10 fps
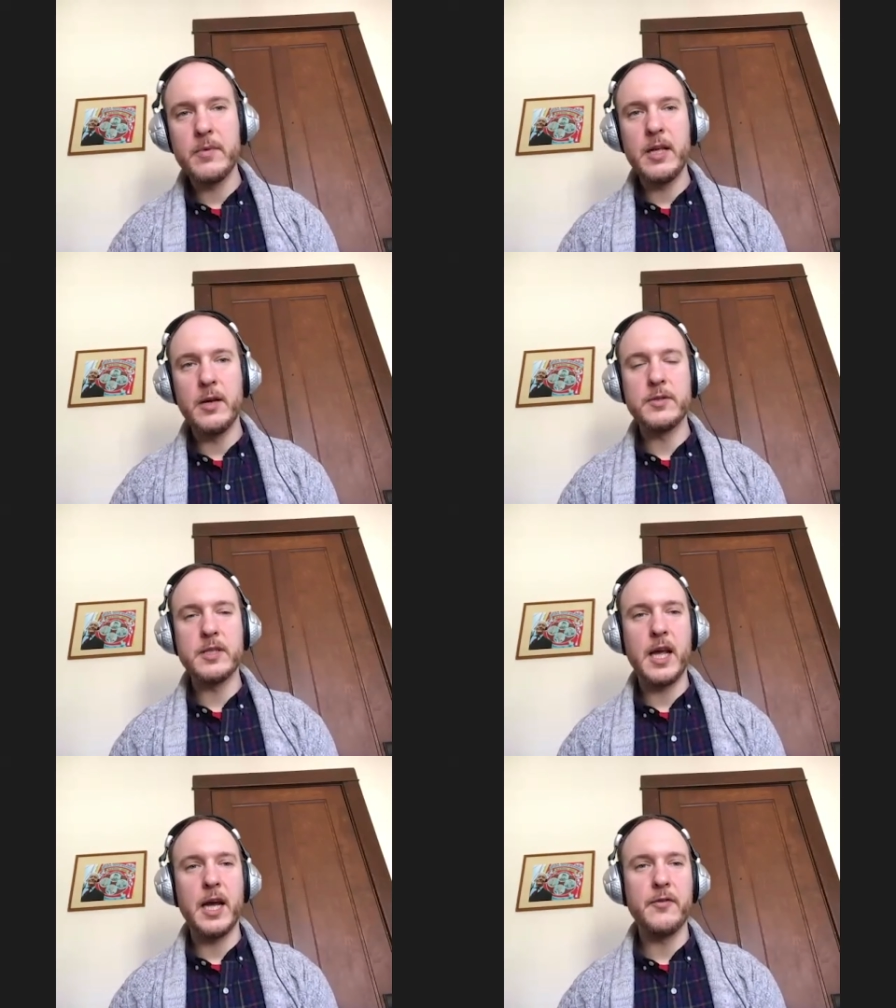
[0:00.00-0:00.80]
It was
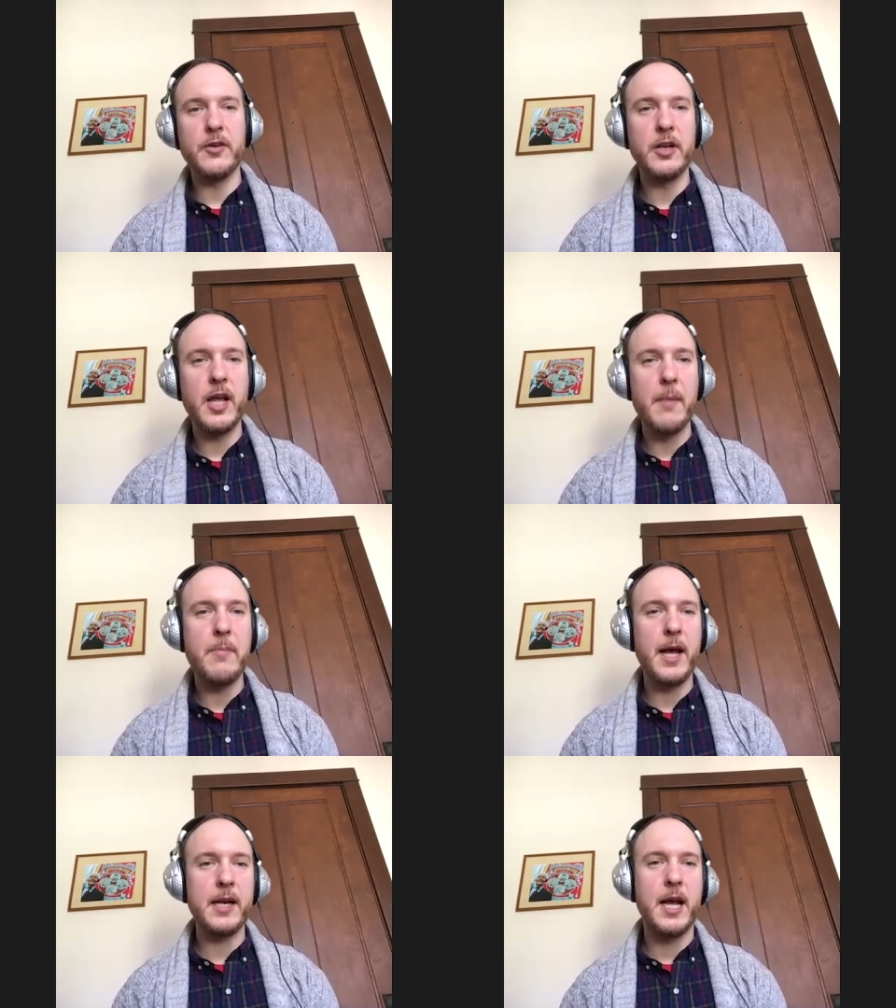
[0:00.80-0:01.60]
a kind of good cop,
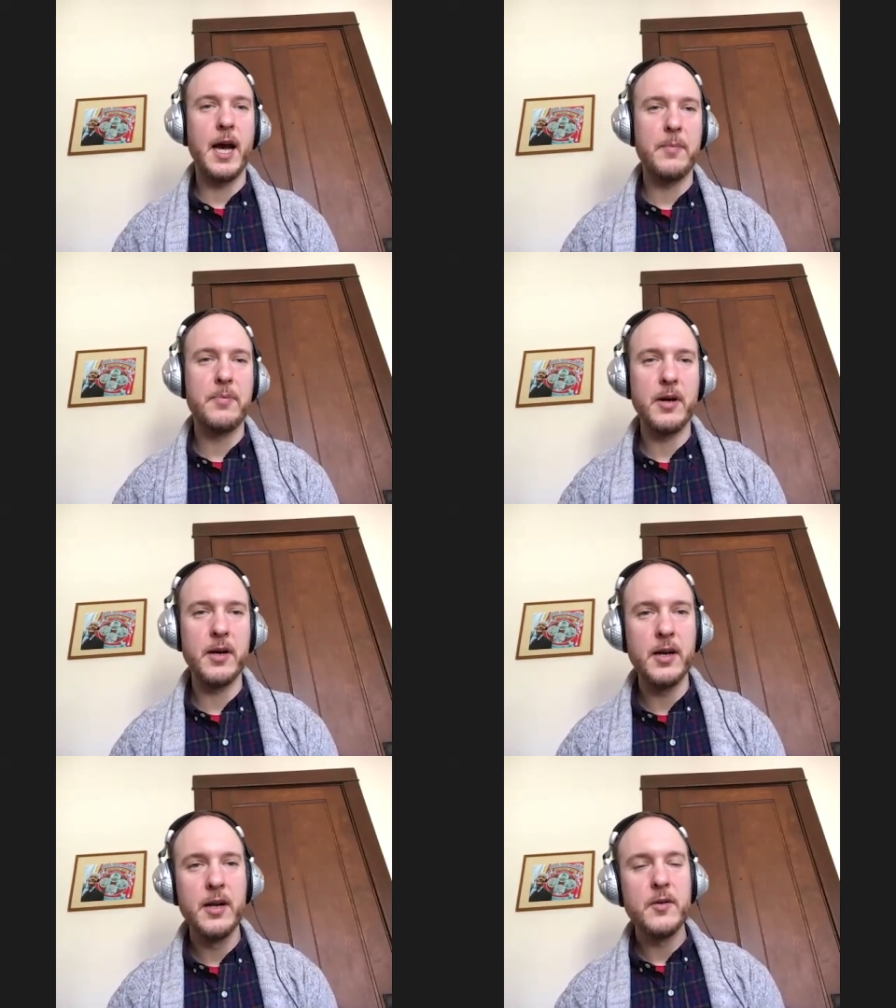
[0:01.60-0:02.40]
bad cop
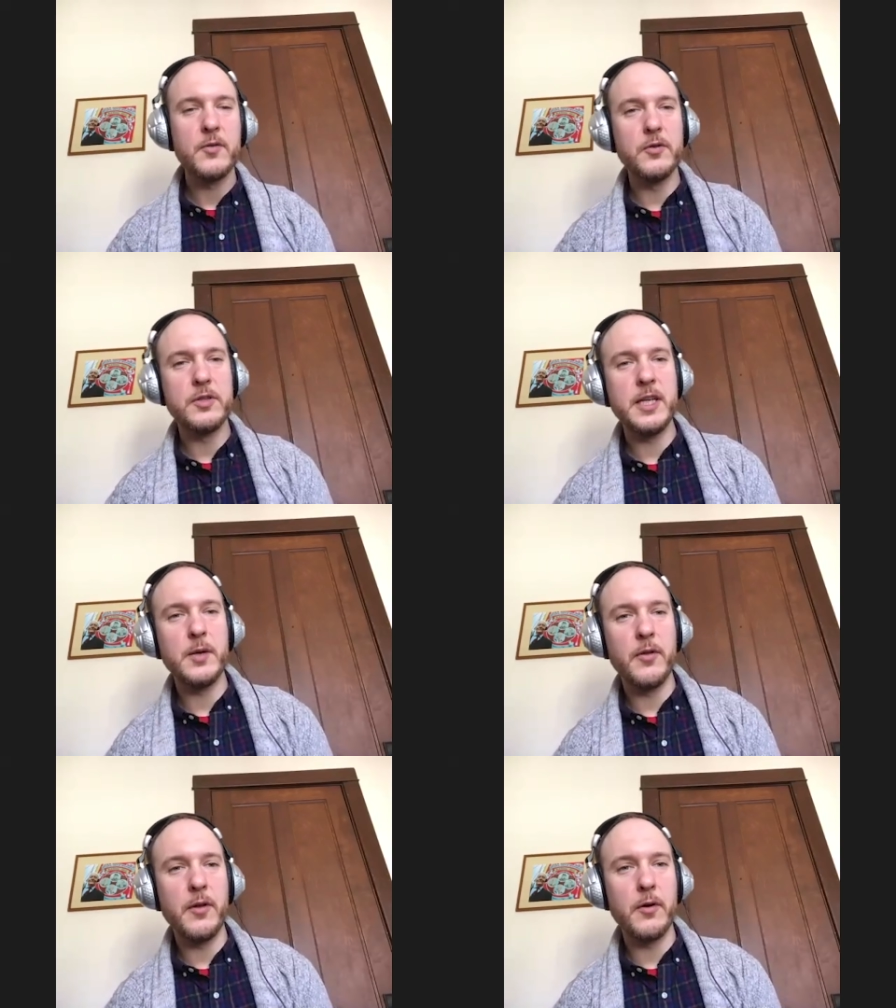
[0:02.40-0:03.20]
routine
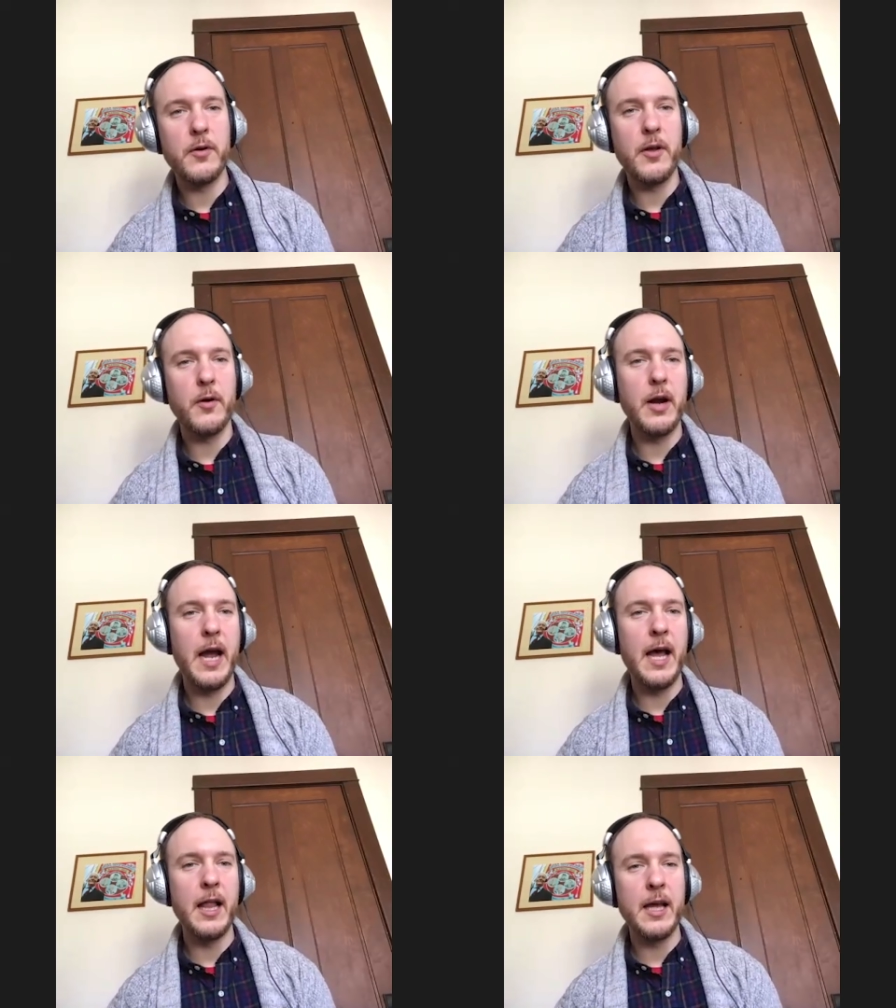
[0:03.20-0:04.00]
where they were
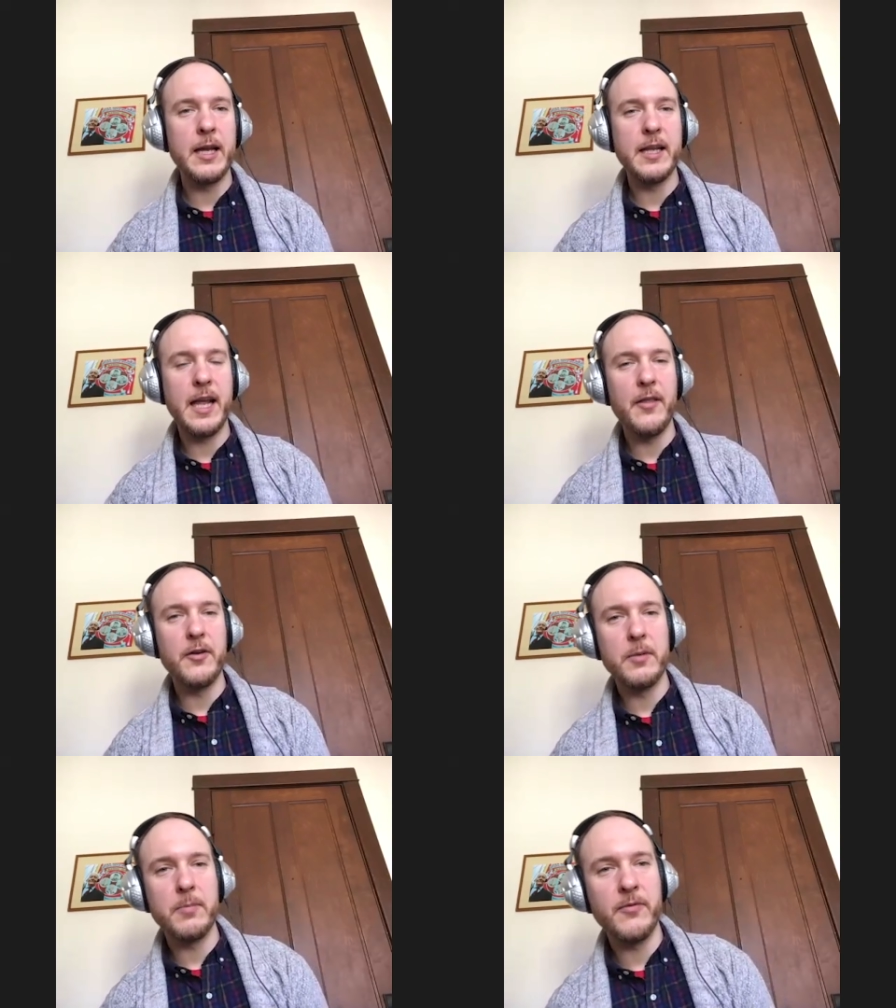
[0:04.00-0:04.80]
allying
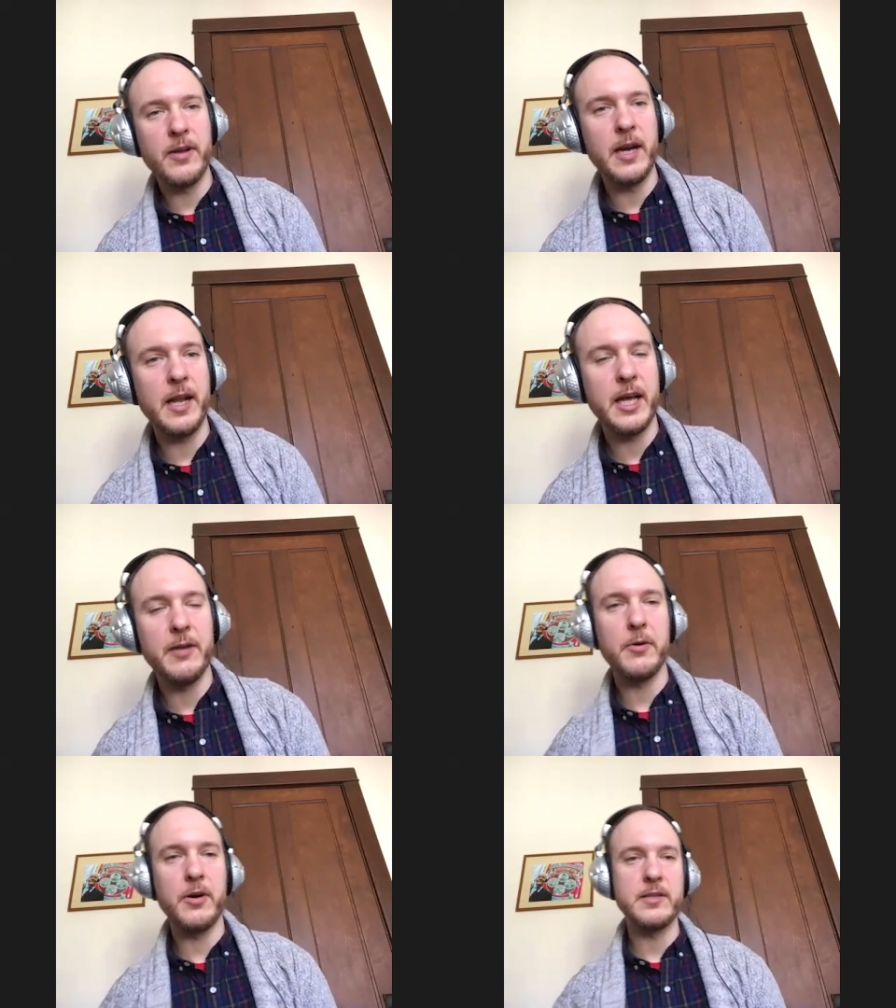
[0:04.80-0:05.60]
together to prevent any kind
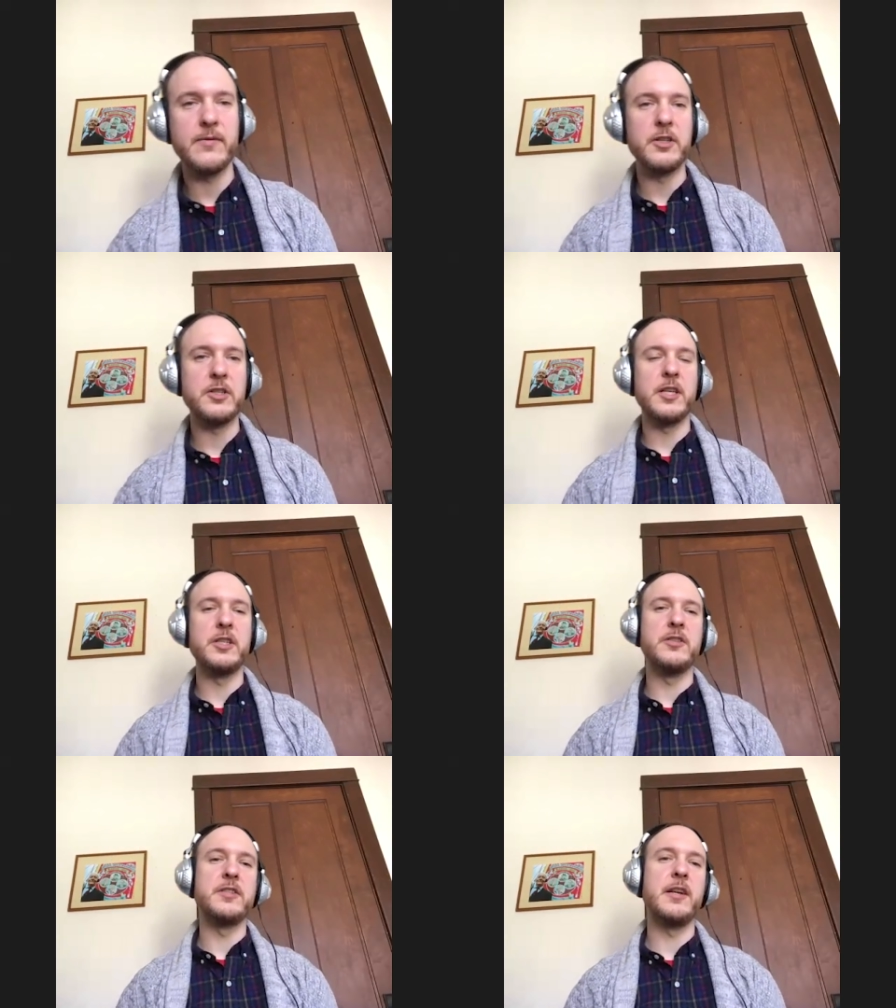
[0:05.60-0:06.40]
of progressive
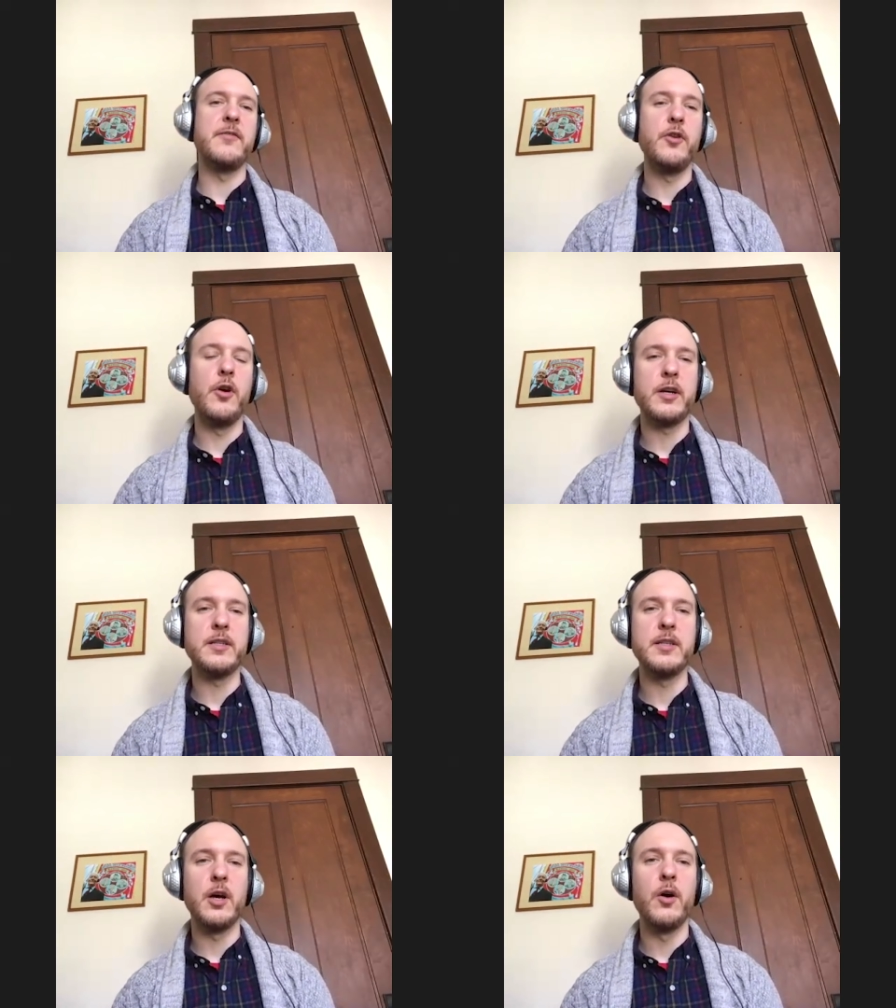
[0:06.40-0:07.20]
legislation in the state of New York.
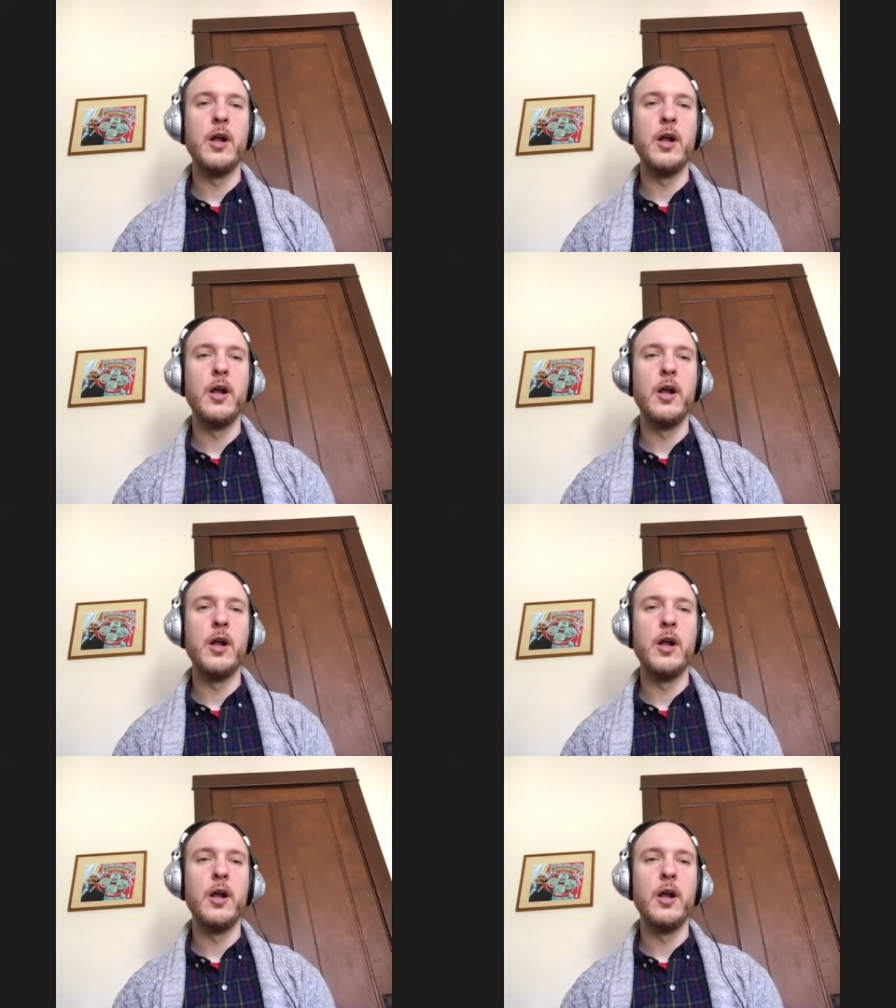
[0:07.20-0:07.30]
So